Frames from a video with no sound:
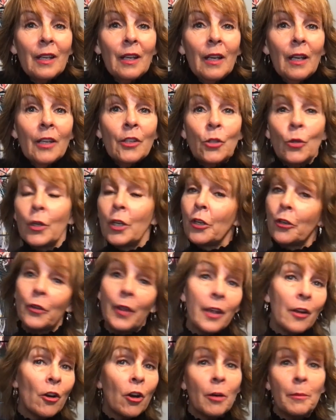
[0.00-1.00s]
So here they
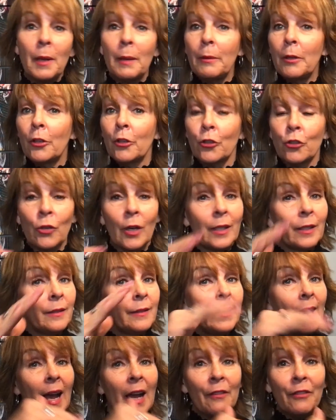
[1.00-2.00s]
are, maybe they're trying to
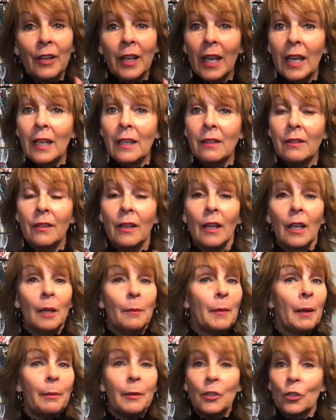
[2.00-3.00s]
navigate,
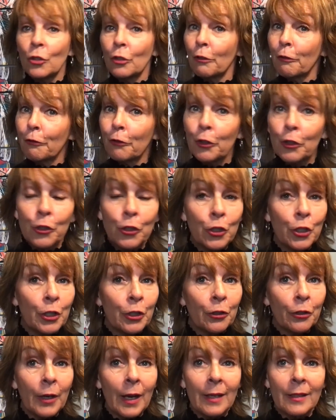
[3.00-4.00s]
maybe it's their first year
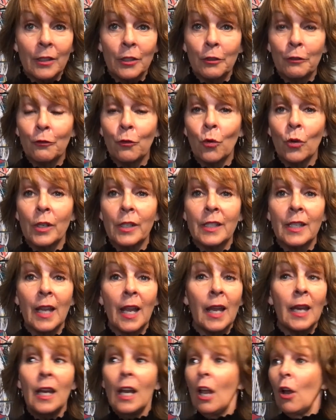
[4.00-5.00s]
as a
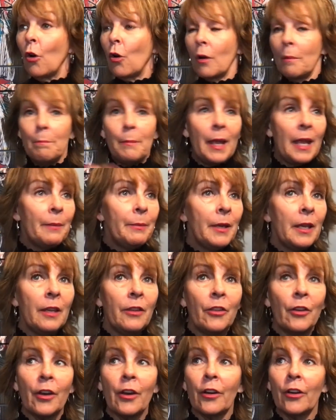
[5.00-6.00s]
divorcee, or maybe
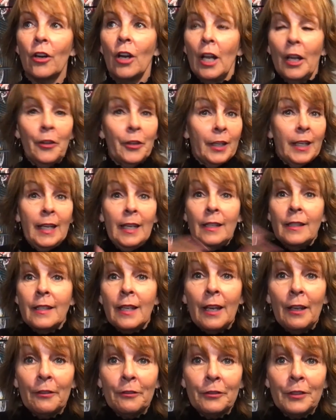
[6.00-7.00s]
the kids
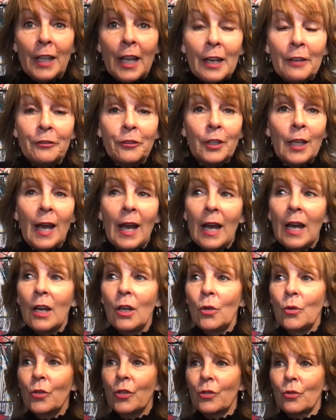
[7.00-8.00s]
have left the
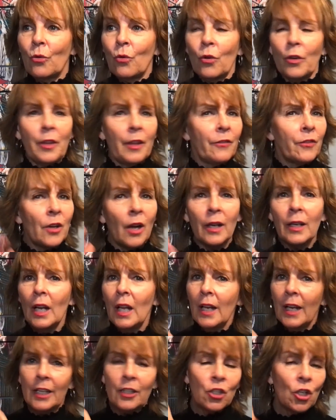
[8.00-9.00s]
house, or they've got
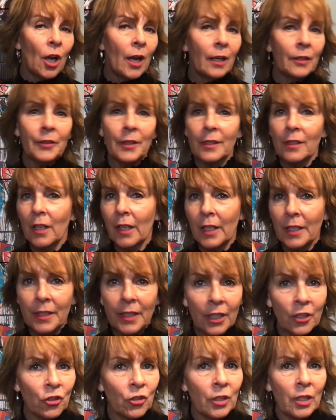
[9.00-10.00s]
a child that's got
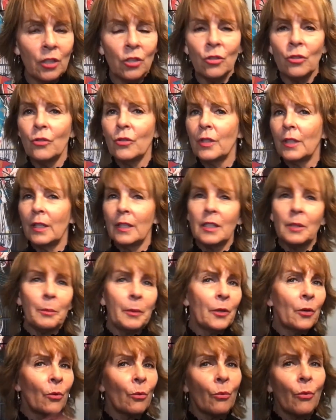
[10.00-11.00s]
addiction issues and it's been
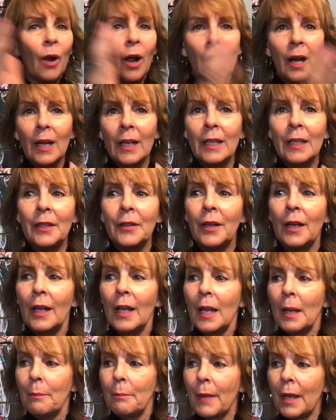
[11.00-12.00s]
a ride.
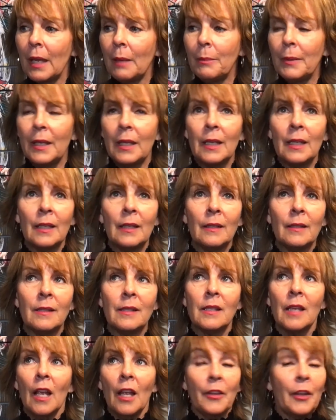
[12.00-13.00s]
Maybe it's
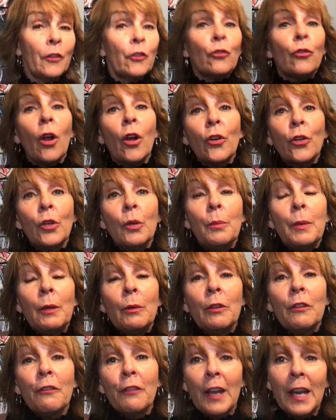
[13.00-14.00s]
that they're not going to be with
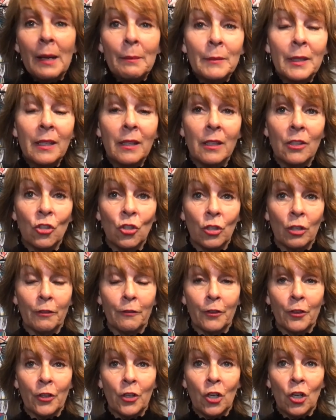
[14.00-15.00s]
family this year for
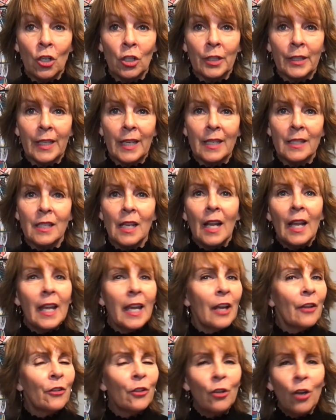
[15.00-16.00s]
the holidays
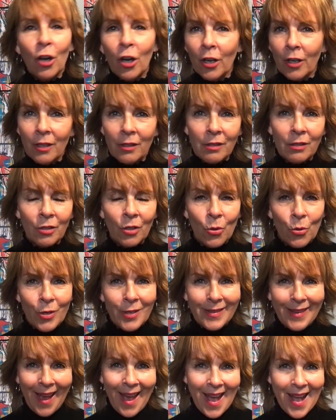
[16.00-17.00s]
and their heart is so
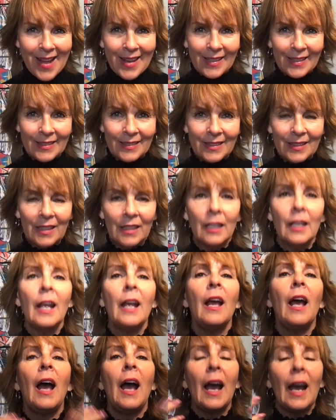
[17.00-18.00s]
sad.
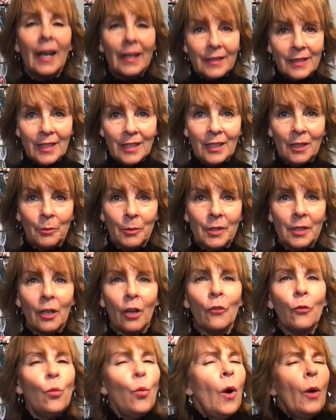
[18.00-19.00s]
Asking themselves,
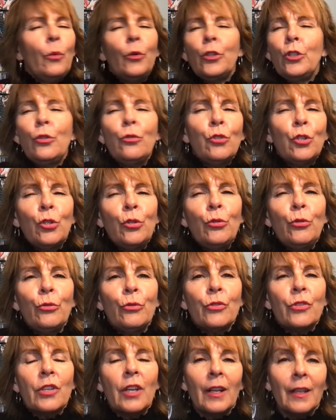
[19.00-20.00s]
what would you choose
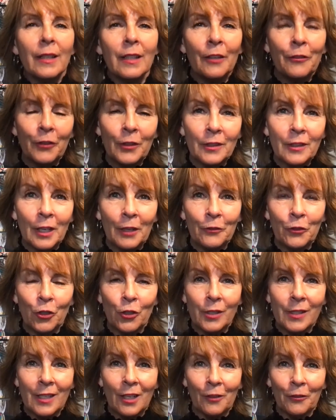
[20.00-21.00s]
if you loved
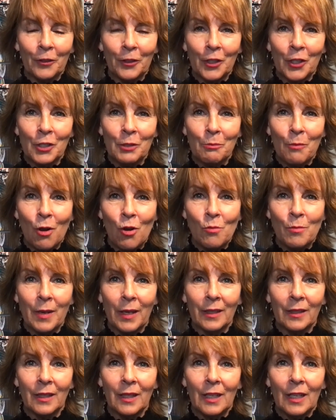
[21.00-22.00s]
yourself in this moment?
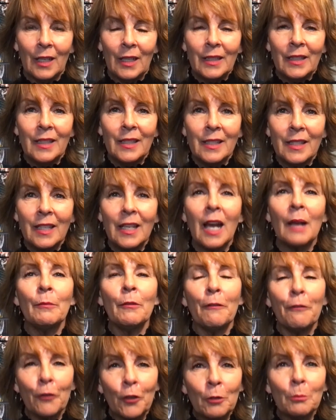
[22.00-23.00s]
You see, I'm a
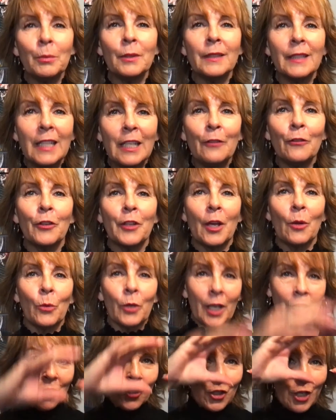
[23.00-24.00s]
firm believer that when I
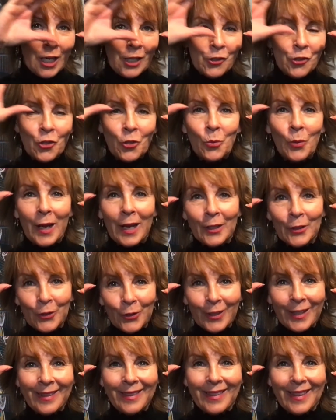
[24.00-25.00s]
change the way I look
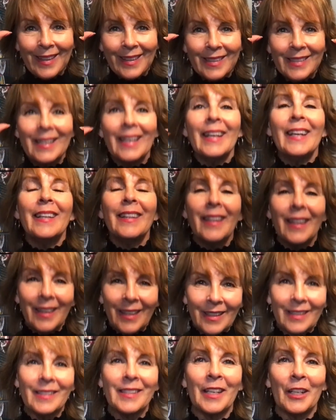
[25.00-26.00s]
at things, the
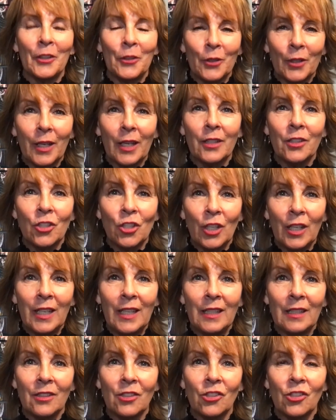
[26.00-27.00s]
things I look at
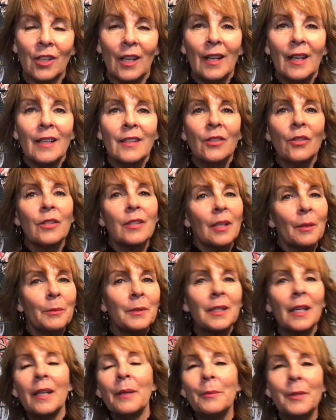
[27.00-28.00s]
change. So
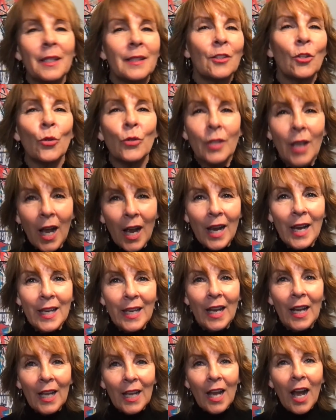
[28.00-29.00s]
sometimes it's those
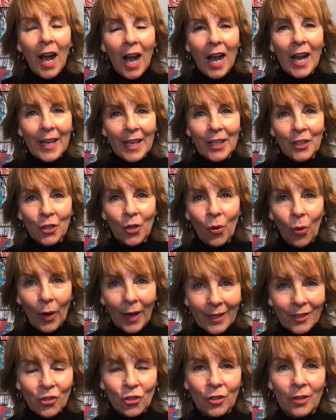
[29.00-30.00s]
high-end
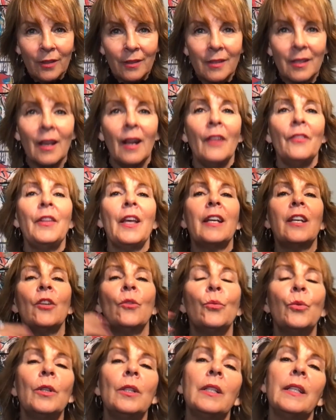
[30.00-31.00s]
questions that can
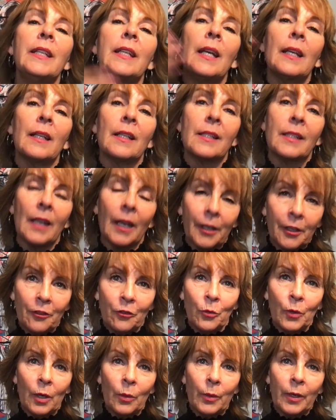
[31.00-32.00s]
really get us out of
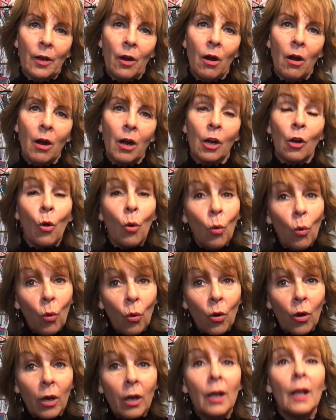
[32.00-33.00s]
where we are,
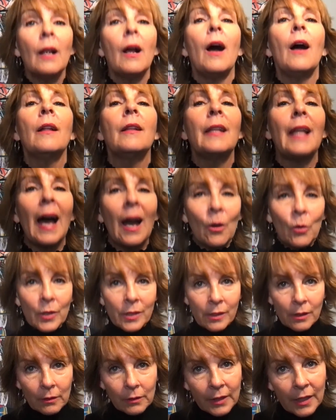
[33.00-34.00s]
or allow us
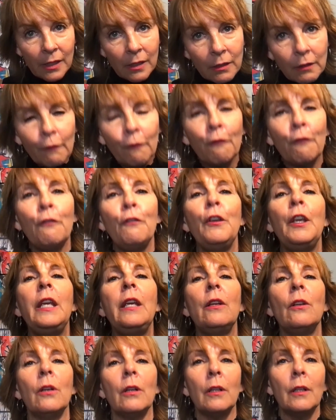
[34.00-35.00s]
at least to
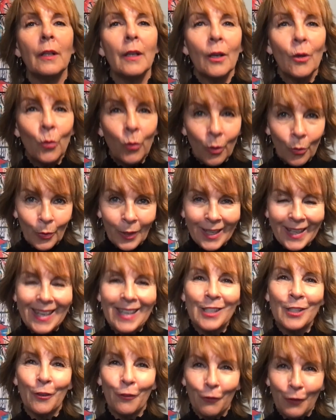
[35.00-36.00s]
feel what we need to
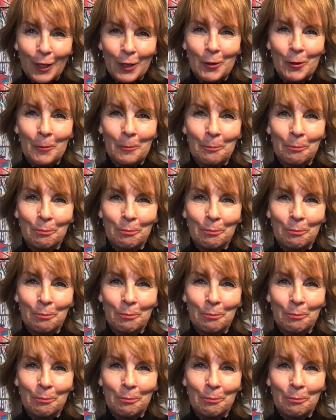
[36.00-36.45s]
feel.